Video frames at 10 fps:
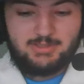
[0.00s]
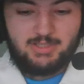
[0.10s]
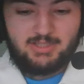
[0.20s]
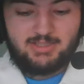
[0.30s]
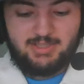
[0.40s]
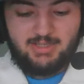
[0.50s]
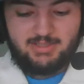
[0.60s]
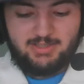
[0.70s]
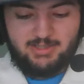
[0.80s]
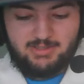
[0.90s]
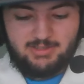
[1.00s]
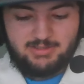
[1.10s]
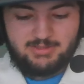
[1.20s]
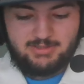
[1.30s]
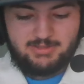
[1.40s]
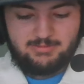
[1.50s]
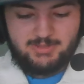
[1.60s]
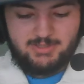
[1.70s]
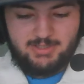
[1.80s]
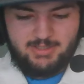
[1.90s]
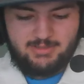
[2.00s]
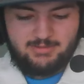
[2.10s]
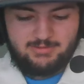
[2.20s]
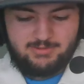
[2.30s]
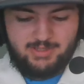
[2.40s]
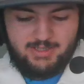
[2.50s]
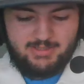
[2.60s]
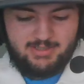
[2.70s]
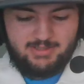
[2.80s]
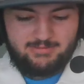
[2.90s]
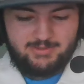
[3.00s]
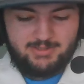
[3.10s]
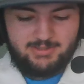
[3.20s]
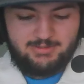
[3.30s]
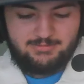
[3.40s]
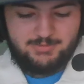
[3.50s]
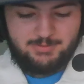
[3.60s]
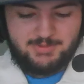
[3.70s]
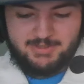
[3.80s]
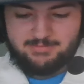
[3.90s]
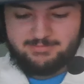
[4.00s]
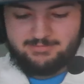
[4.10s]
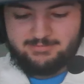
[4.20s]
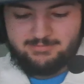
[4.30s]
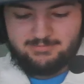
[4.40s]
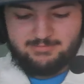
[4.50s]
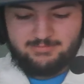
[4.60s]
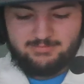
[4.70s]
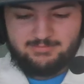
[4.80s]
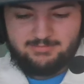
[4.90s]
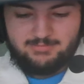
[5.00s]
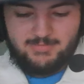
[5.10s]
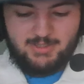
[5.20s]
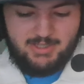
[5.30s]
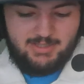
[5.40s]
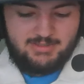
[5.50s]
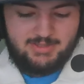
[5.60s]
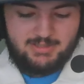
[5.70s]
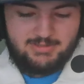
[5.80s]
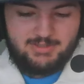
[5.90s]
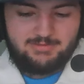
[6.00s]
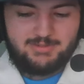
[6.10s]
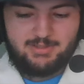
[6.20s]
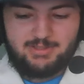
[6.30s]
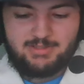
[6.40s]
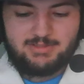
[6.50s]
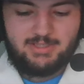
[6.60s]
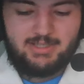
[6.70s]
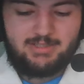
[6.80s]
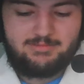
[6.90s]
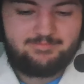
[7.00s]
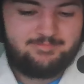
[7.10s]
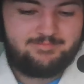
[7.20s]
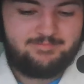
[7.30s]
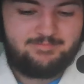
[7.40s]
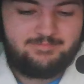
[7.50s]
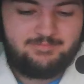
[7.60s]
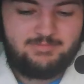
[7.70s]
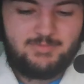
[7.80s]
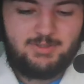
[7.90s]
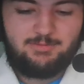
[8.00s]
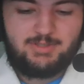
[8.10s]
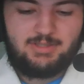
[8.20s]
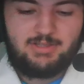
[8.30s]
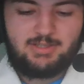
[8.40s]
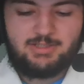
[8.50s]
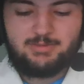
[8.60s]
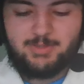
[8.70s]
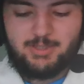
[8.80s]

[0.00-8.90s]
Lucky 98 awesome. Did I do I not have the Hundo? Oopsie. I guess I could save Stardust and with the Lucky,